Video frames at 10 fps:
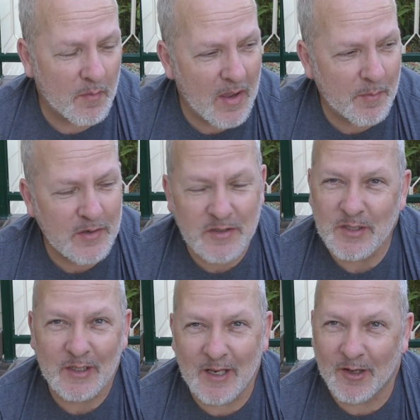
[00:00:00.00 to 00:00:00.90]
I'm happy
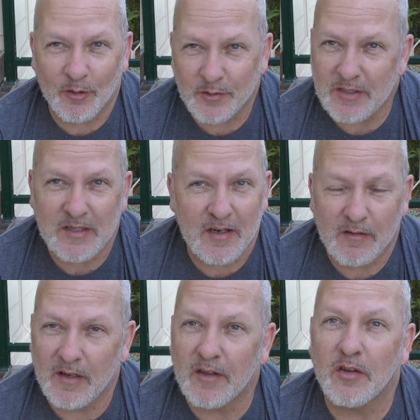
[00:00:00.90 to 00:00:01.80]
just to let it all sit
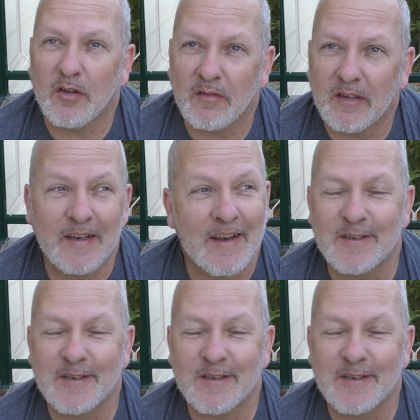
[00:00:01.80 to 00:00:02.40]
there and let